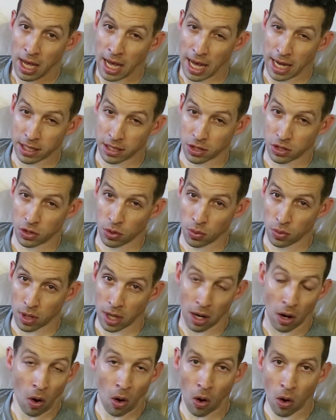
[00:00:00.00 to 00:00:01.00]
And to do
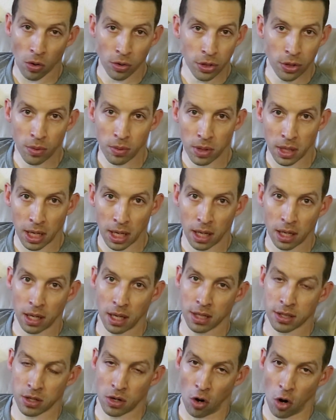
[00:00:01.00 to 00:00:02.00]
that, all you need
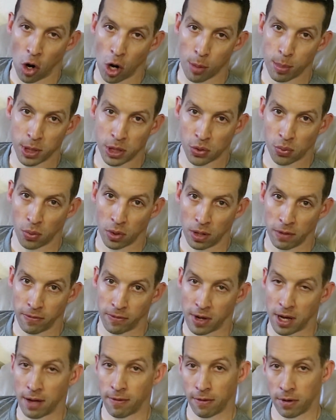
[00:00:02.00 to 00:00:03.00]
is an
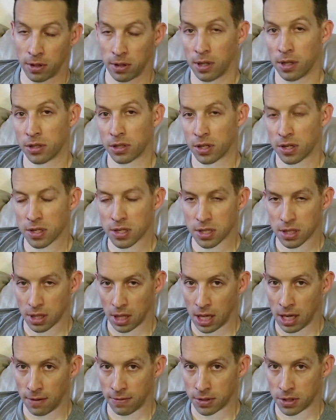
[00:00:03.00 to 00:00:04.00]
RB25 clutch
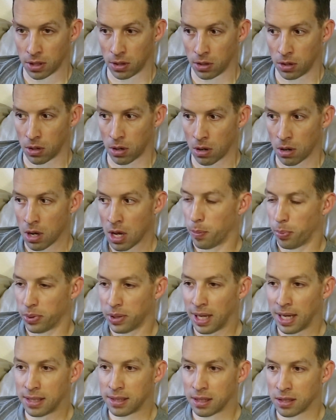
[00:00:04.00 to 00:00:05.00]
slave cylinder. The
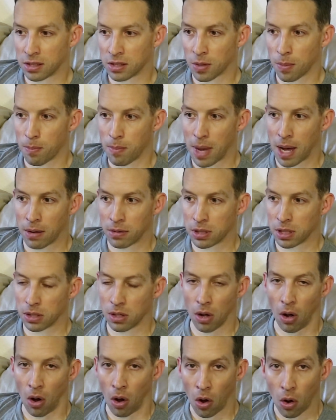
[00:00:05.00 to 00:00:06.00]
places to mount
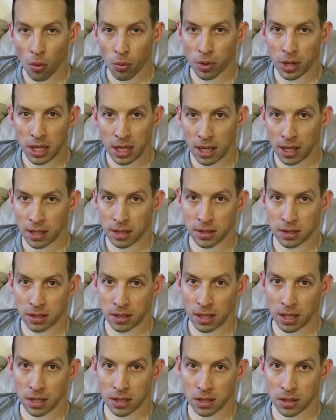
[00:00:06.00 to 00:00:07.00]
it already
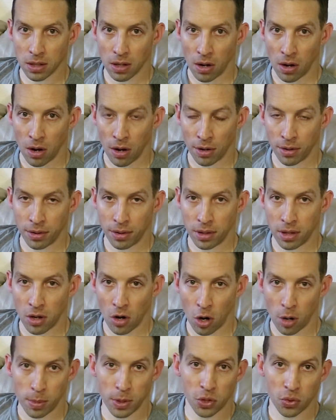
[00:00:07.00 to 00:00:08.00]
exist on the
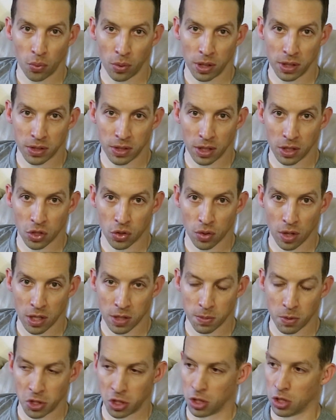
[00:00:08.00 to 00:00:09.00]
RB26
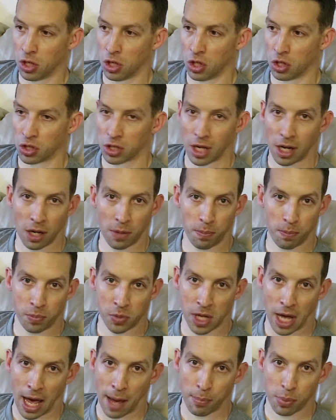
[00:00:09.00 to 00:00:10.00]
transmission. You just gotta
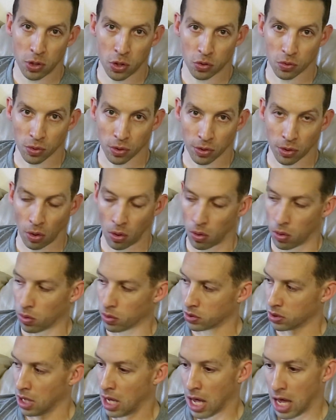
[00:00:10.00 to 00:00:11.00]
tap and drill the
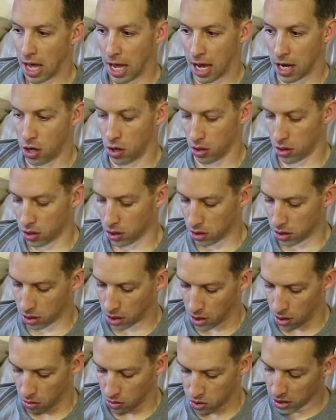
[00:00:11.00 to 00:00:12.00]
holes and you're good to
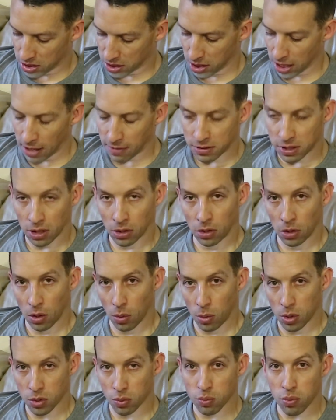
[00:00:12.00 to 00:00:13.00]
go. The slave cylinder
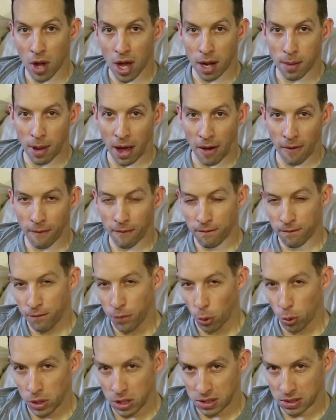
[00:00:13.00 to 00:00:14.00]
was right about
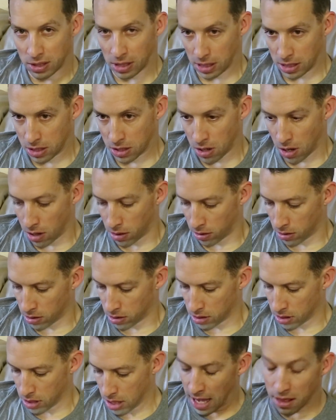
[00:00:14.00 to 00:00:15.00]

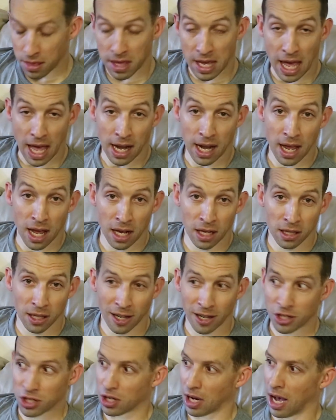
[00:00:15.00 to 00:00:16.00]
$46, and the NA
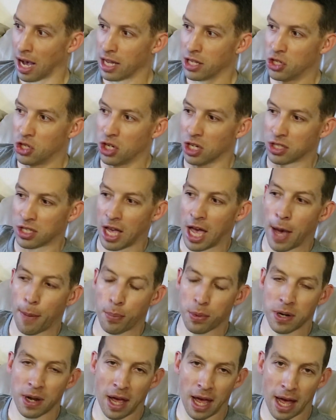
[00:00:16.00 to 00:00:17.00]
clutch, I just
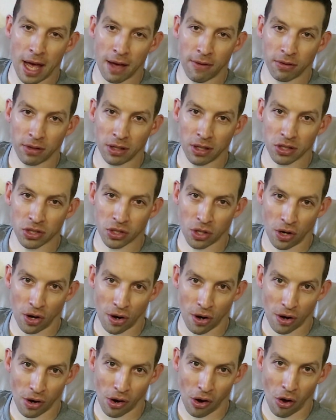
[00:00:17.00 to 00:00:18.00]
happen to have in this
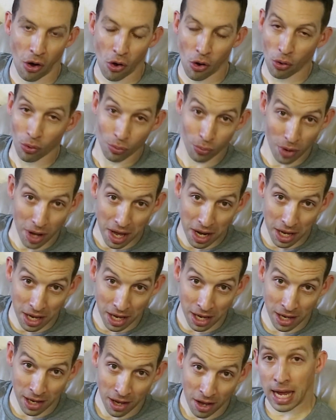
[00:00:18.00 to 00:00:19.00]
car
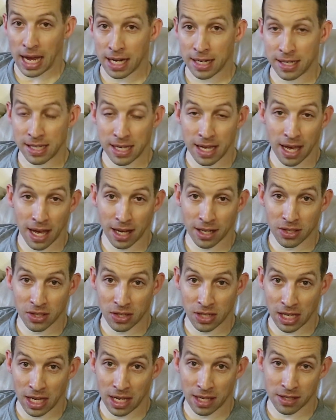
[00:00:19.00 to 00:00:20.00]
already a
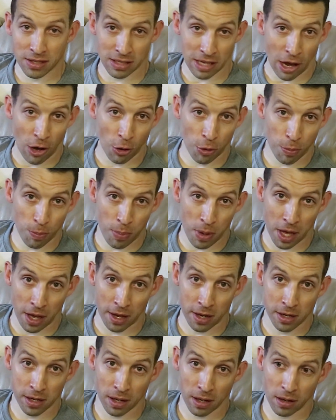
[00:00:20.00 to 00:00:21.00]
DXD South
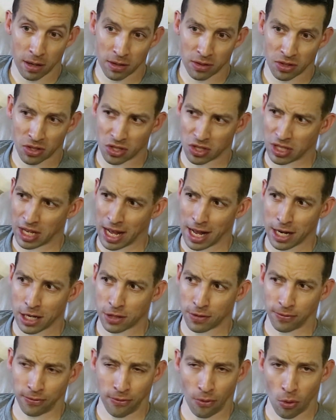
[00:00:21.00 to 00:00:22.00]
Bend
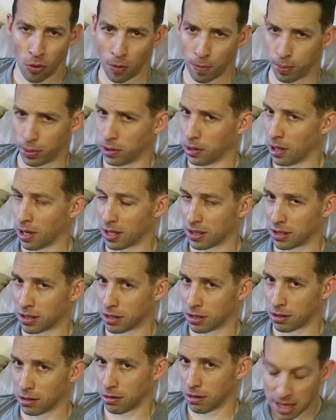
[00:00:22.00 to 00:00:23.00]
Stage 4
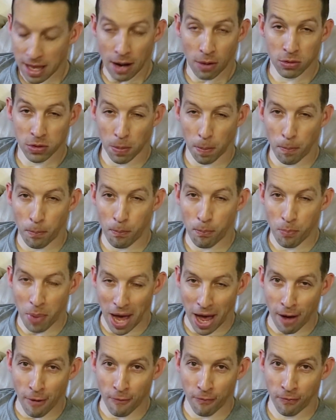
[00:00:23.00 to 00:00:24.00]
Plus, and that was
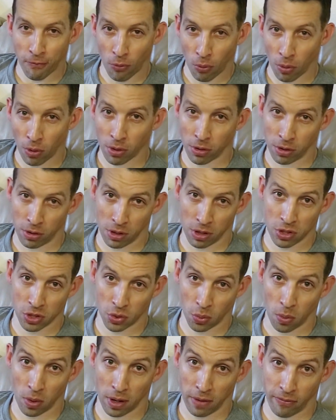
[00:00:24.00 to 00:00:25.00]
about
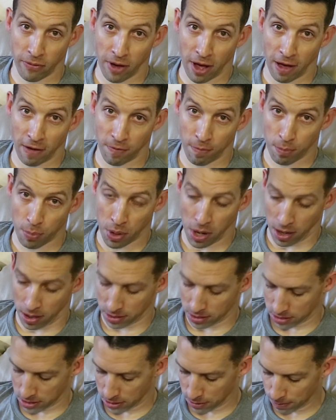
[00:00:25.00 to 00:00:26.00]

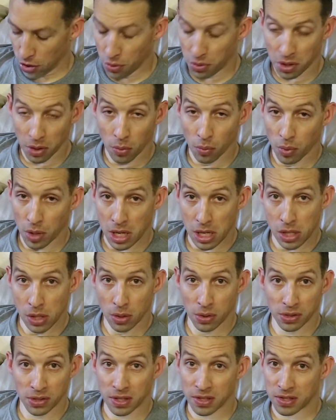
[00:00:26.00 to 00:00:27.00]
$425. You can
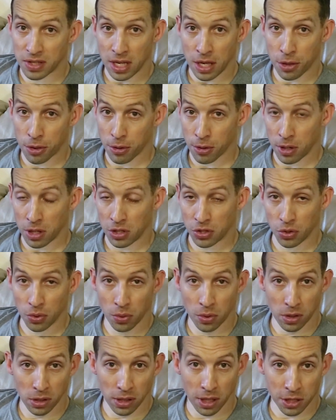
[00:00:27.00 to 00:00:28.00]
reuse the
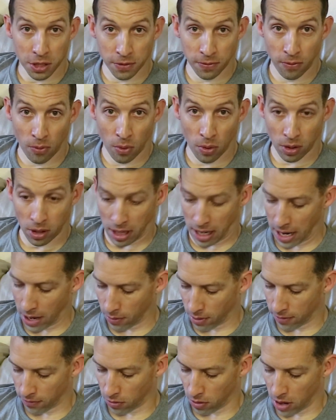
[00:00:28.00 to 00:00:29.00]
Z32 clutch fork.
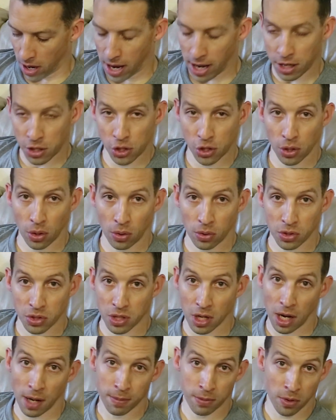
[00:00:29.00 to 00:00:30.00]
However, I chose
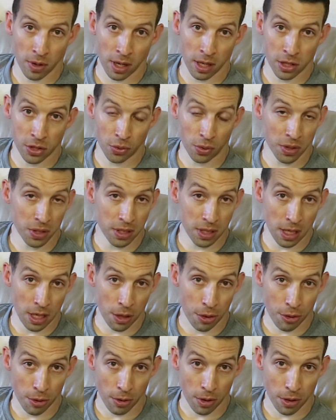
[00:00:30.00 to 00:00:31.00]
to upgrade to a
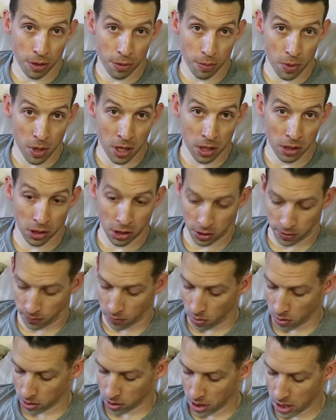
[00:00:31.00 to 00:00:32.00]
Z33 clutch
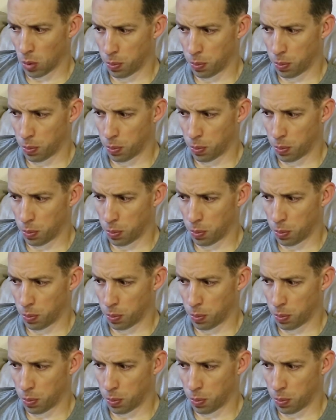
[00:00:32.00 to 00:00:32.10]
fork.